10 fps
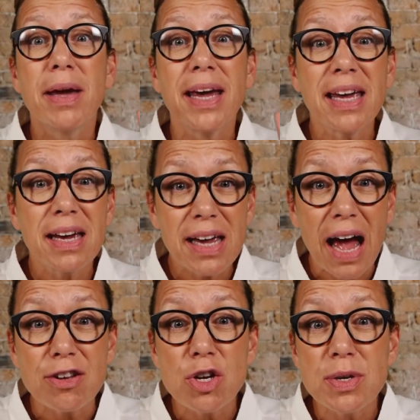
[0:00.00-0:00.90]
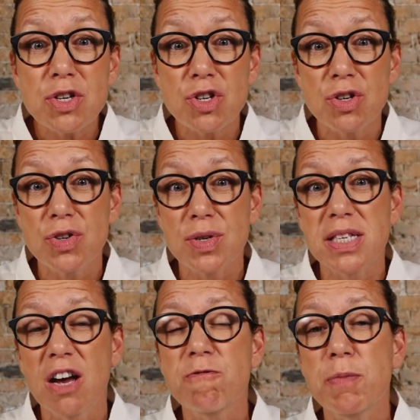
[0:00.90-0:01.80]
Ian, can you introduce
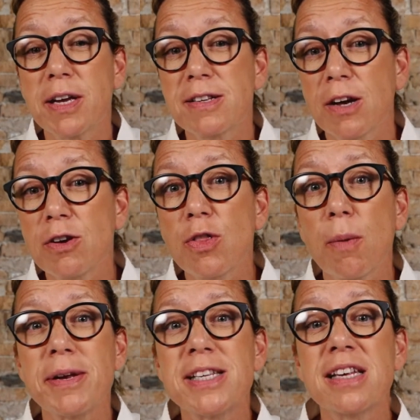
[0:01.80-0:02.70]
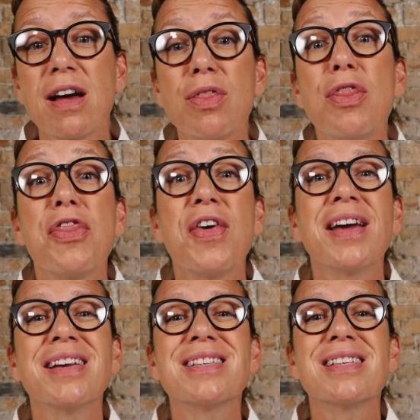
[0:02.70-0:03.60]
yourself? Because I know there'll be certain
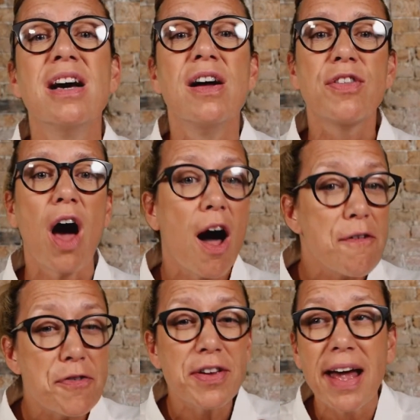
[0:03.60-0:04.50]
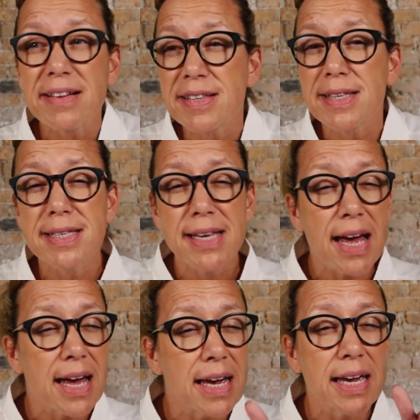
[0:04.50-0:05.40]
things that I forget to
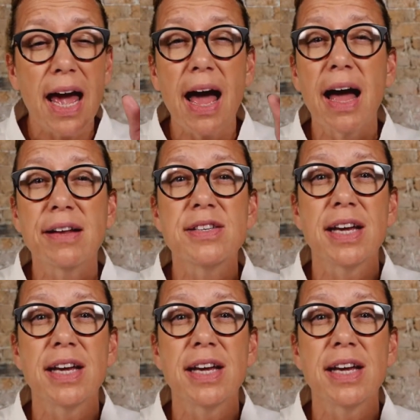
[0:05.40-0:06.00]
say, and